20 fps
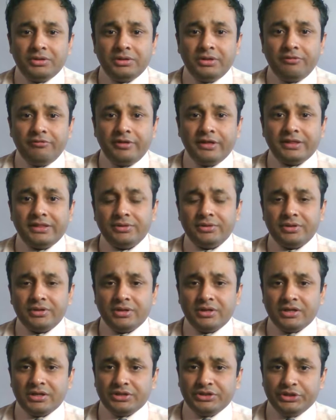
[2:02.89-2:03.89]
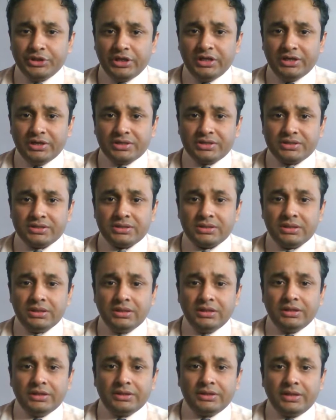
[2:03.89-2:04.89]
the Viet jailers,
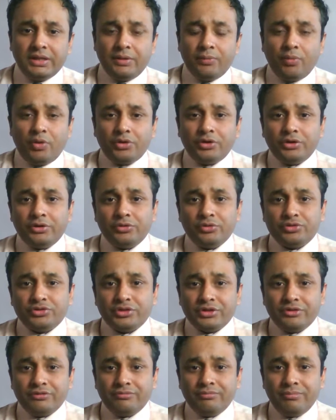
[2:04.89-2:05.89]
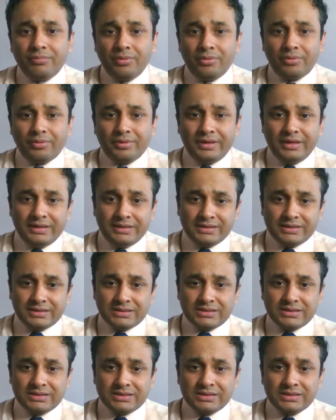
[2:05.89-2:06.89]
they wanted to serve more
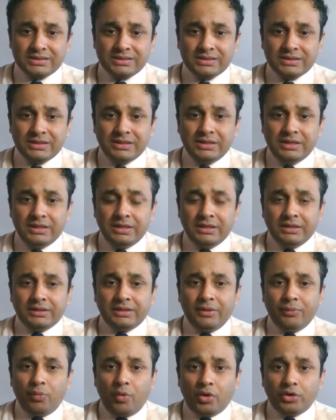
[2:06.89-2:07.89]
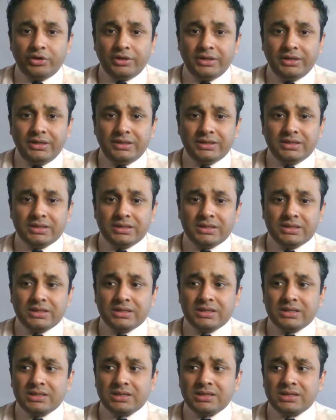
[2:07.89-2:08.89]
interests. They wanted
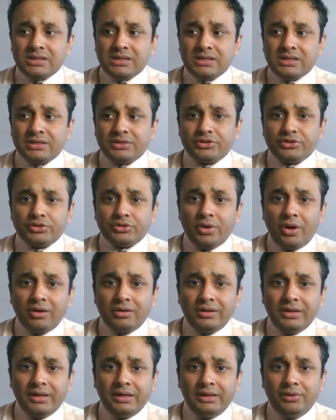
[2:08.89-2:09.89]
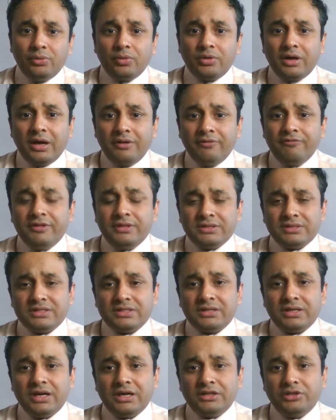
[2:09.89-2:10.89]
Stockdale to
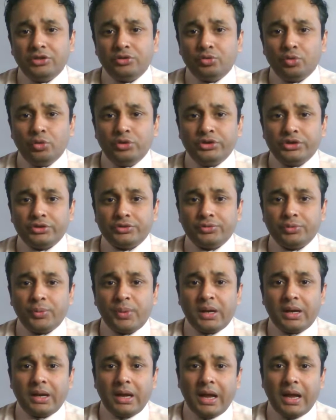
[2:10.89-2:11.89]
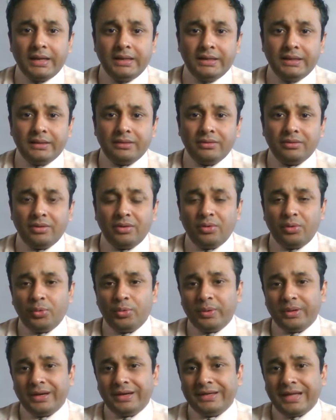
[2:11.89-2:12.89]
convince other soldiers who were hiding or
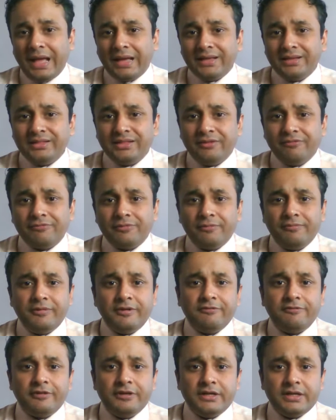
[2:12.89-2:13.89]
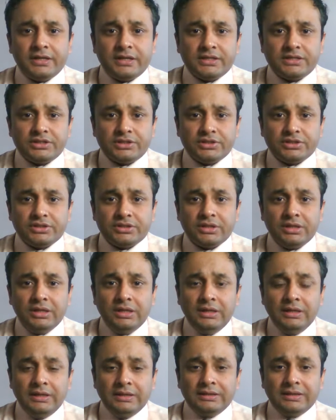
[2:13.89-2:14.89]
who were attacking them from different directions
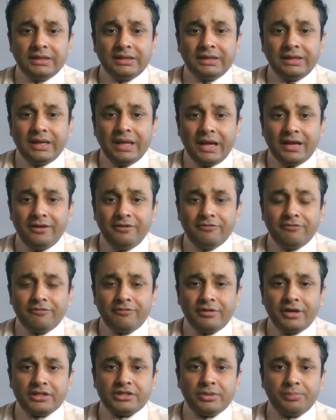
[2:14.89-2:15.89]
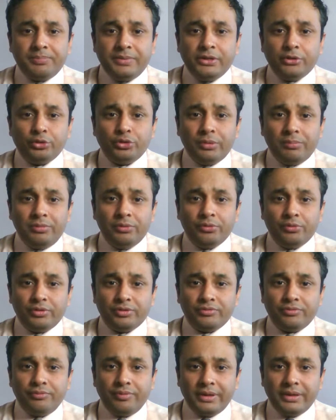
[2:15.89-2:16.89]
that life as a POW
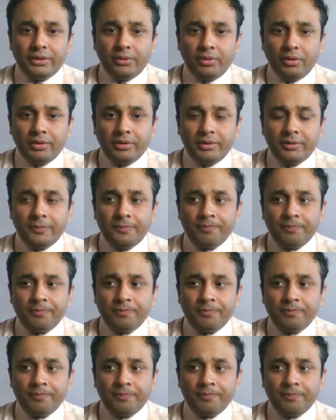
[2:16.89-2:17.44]
is very good.